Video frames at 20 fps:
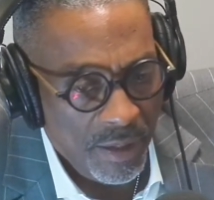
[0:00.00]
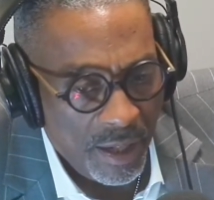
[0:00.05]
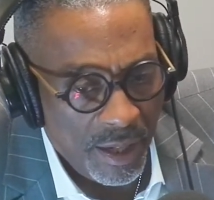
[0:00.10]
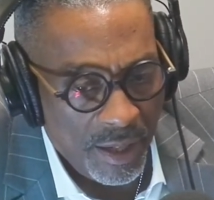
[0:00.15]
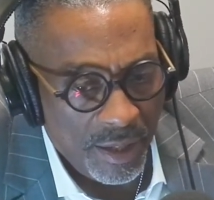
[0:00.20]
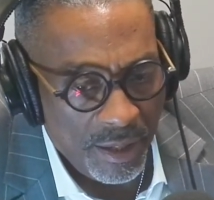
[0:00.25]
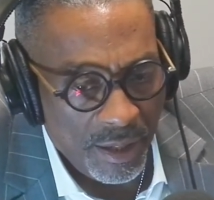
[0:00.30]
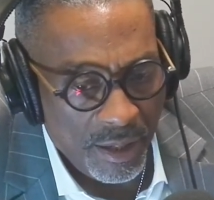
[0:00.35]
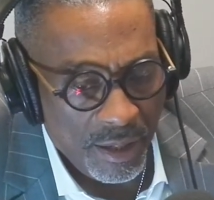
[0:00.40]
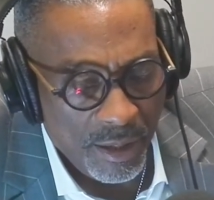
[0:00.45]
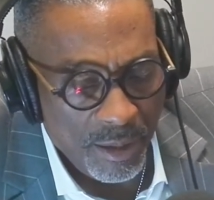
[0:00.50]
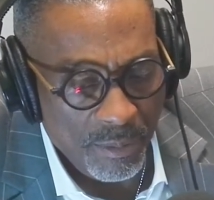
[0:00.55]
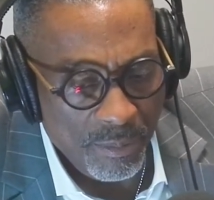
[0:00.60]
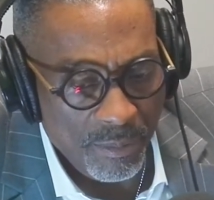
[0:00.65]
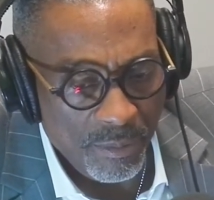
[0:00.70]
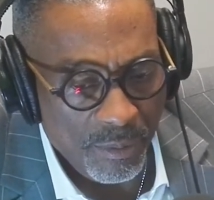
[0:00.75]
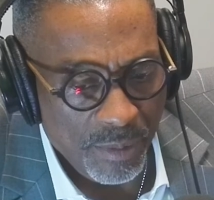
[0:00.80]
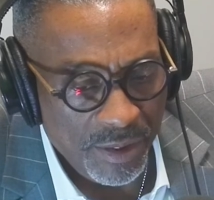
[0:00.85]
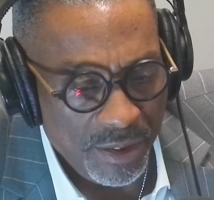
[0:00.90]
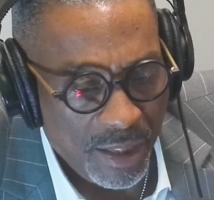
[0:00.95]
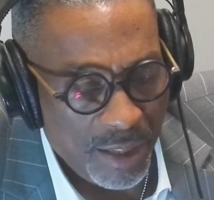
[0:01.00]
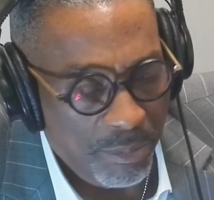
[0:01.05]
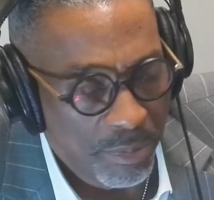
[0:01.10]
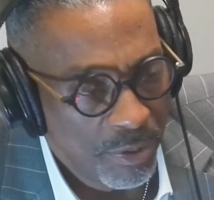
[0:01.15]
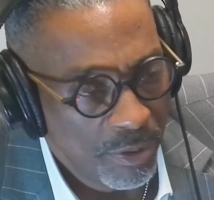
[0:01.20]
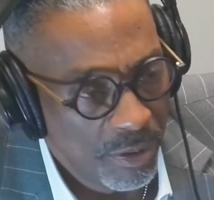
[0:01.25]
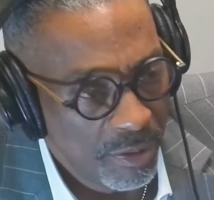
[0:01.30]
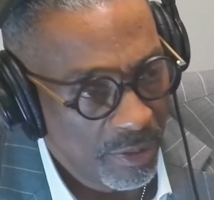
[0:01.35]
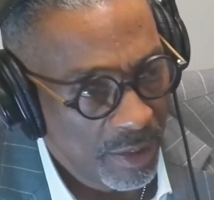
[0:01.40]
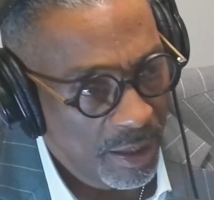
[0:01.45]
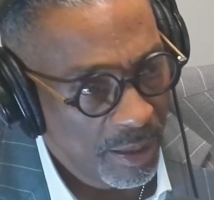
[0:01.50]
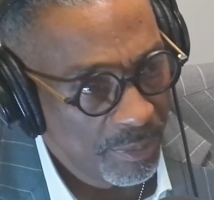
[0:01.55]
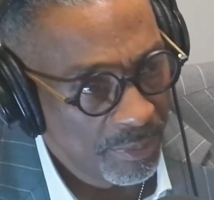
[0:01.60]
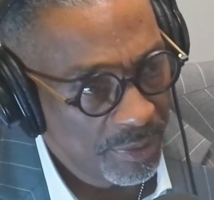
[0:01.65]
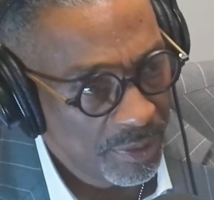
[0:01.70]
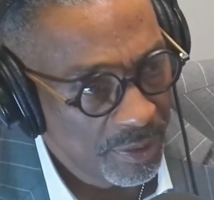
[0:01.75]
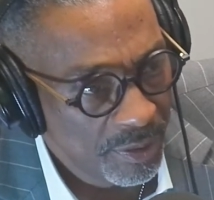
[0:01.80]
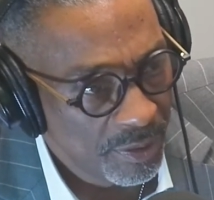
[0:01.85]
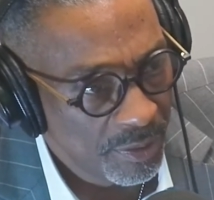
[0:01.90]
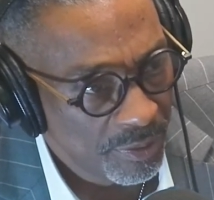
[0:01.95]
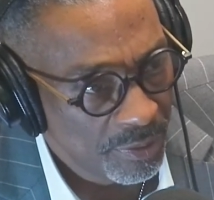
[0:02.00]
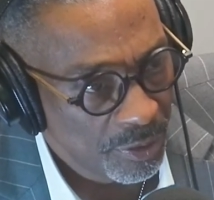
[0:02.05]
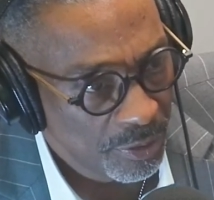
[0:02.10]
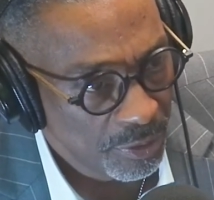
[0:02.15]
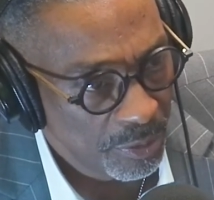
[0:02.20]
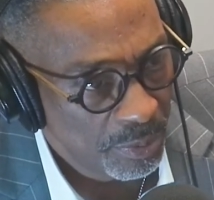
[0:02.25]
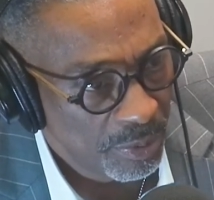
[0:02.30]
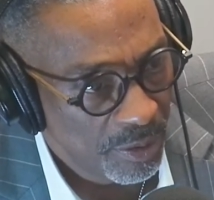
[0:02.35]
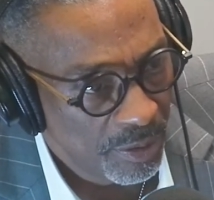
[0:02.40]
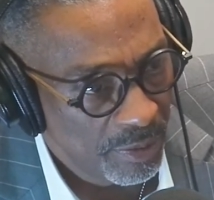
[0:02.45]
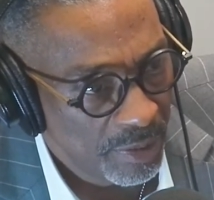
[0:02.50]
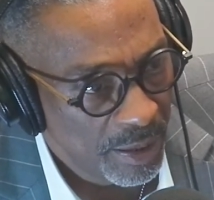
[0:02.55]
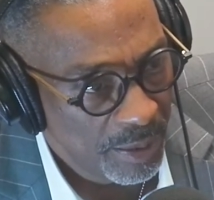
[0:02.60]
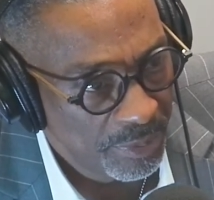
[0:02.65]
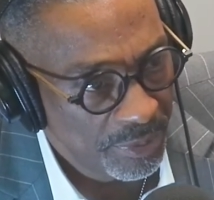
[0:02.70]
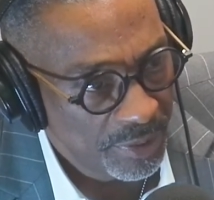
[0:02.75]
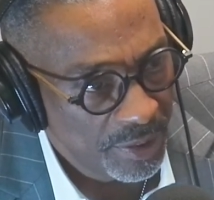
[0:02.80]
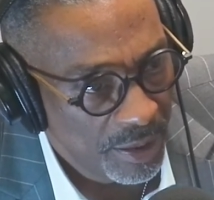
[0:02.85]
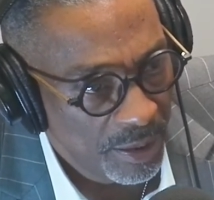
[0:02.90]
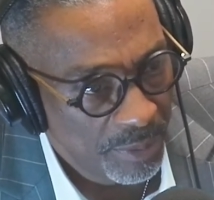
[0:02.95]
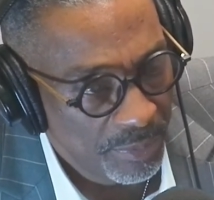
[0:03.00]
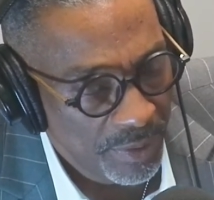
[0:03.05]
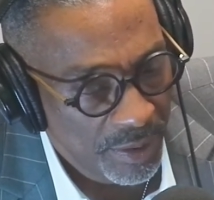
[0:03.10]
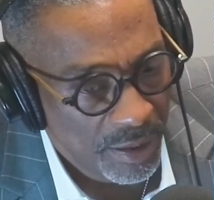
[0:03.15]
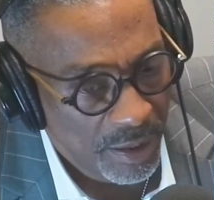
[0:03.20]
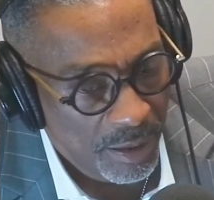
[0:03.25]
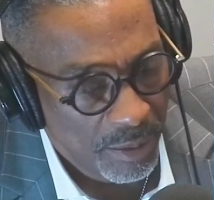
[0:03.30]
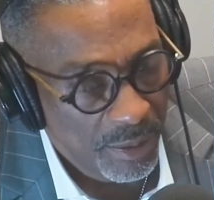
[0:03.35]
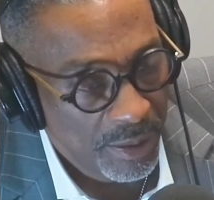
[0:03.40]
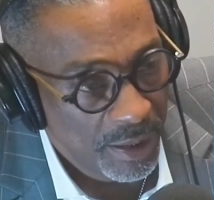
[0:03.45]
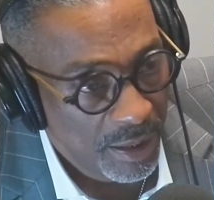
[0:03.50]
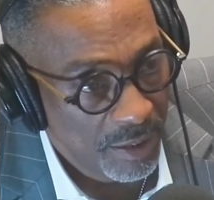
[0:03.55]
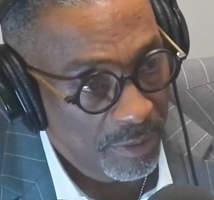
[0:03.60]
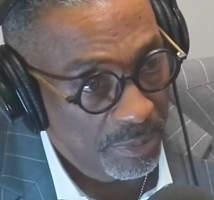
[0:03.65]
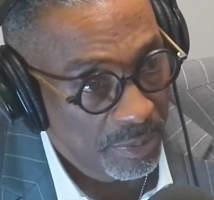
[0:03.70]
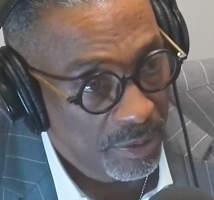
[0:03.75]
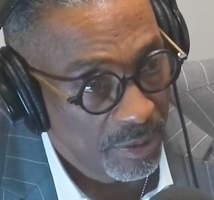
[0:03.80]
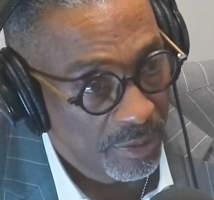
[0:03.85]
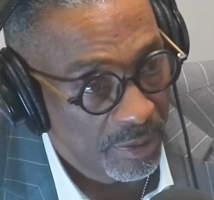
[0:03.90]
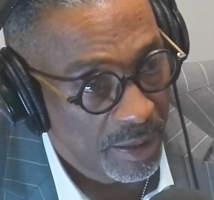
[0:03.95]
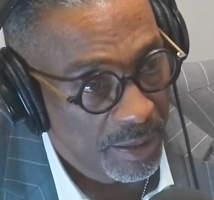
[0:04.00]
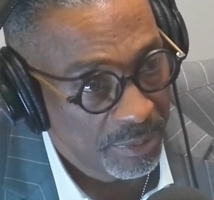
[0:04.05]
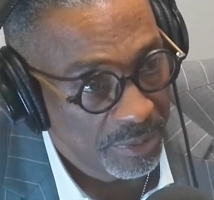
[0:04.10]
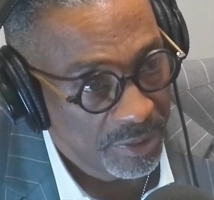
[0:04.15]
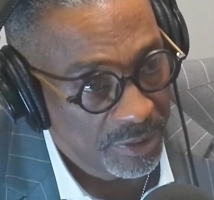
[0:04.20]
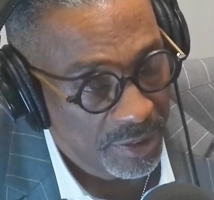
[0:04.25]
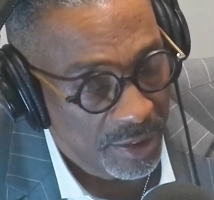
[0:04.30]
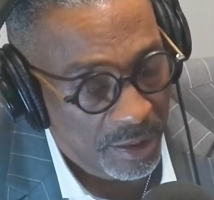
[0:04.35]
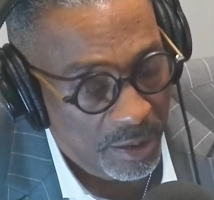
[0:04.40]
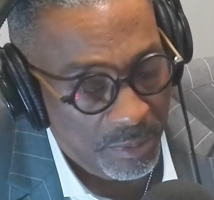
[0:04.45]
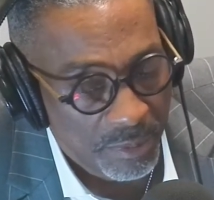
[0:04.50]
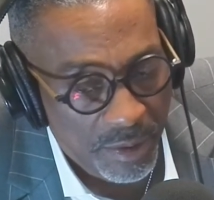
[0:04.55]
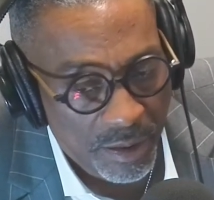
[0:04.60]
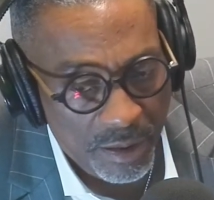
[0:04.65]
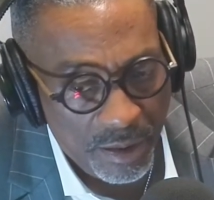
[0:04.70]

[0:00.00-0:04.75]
and um, we should have programs, social programs set up to help, and health programs to set up.